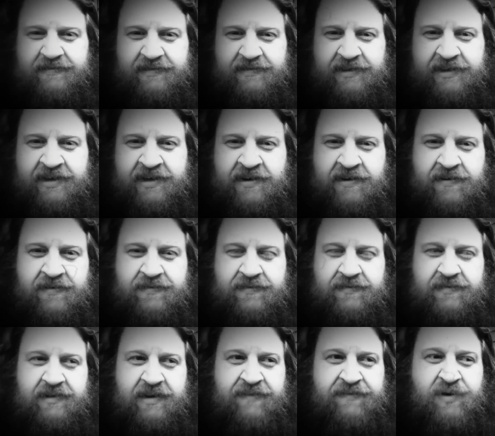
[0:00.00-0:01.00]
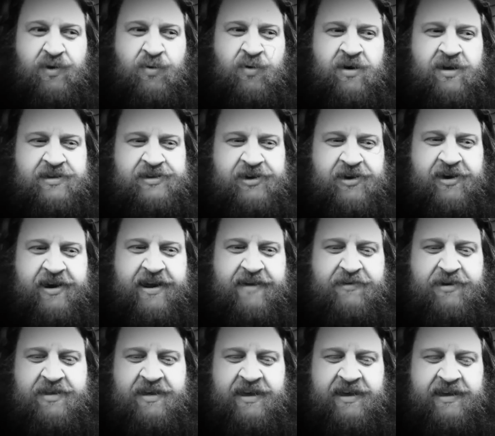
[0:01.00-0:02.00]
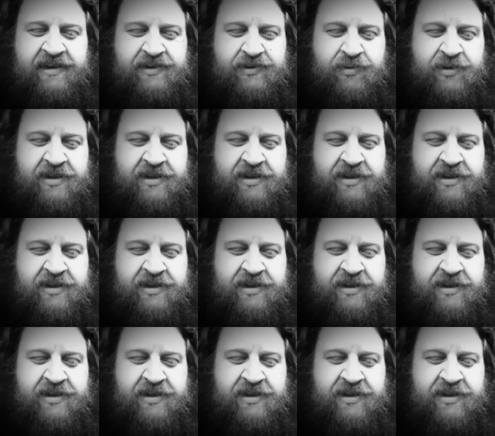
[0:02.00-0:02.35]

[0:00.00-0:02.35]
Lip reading: You know? If you want to turn everything into a